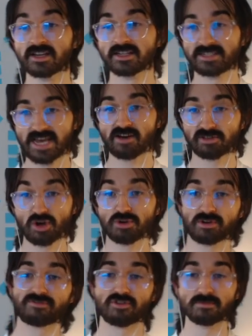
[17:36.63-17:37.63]

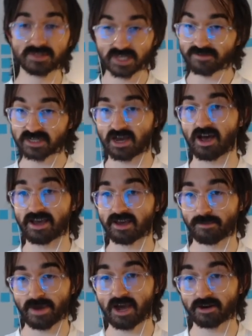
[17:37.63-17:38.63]
downloaded from civitai
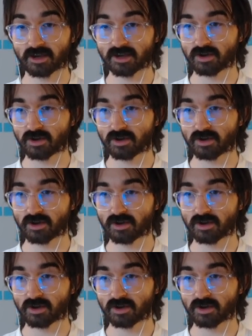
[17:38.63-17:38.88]
about